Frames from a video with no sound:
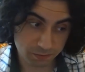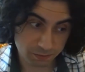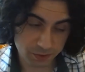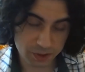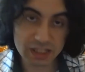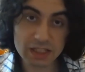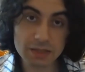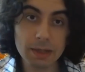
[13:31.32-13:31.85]

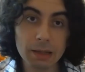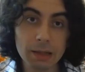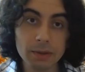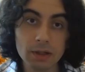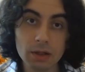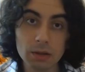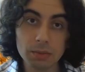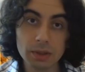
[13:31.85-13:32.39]
frees
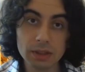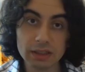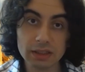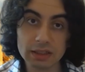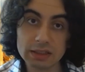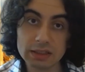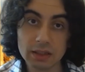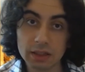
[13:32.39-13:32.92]
Babylon, but
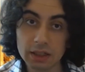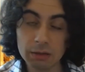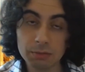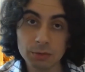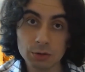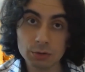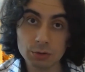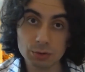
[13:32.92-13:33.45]
is
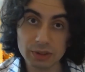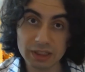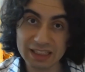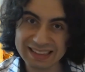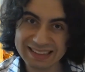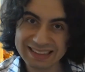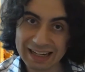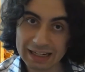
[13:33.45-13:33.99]
unable to
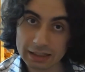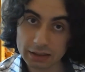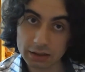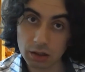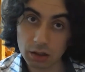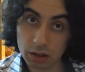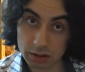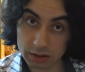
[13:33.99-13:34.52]
really attack at the
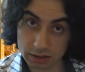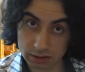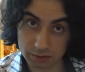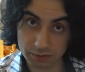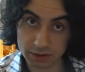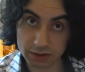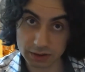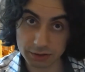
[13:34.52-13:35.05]
heartland
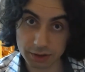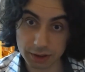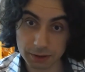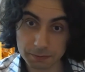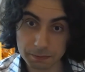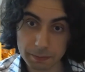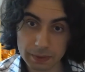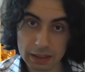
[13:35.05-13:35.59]
of
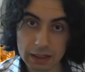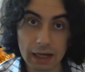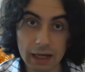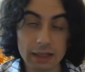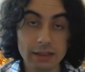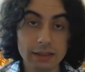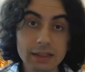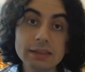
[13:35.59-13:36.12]
Assyria.
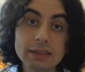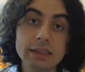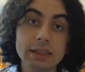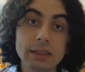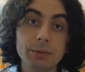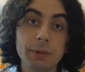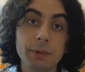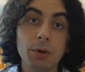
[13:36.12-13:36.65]
And this
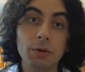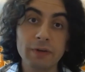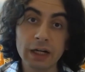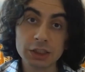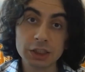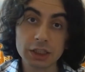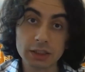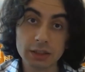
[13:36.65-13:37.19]
is where
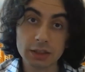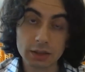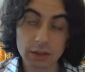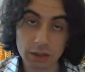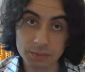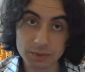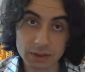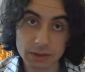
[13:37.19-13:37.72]
Hovak
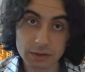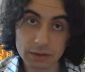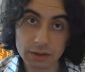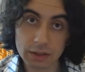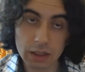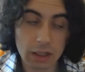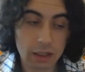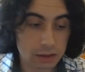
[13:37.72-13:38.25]
comes in.
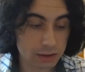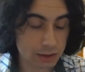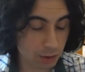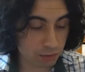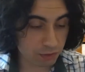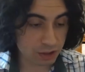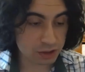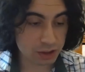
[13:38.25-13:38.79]
See,
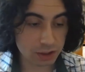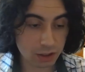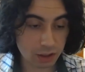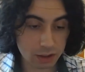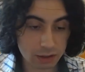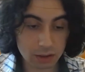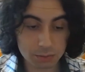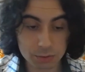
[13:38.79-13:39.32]
Hovak
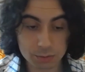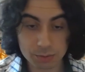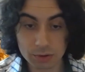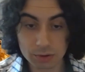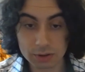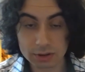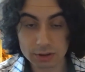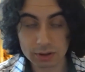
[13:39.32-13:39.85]
and
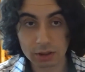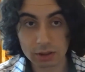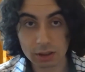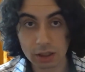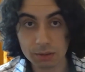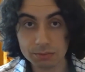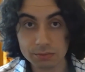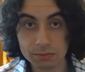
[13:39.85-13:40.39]
Nabopolassar
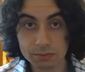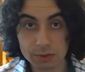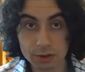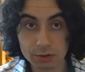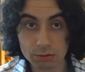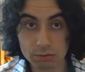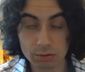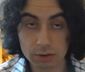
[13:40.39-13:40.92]
come
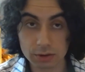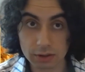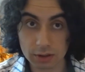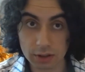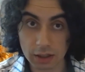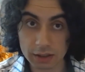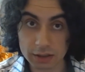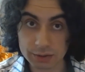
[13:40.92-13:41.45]
into an
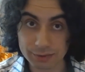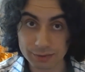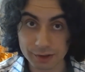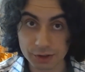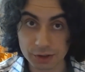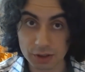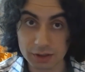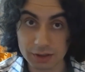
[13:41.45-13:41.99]
alliance with
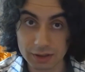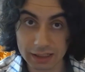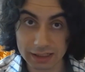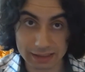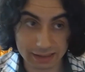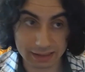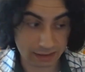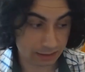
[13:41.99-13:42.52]
each other
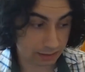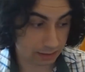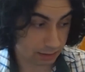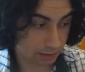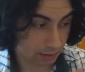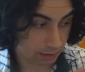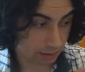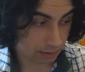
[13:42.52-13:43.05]
against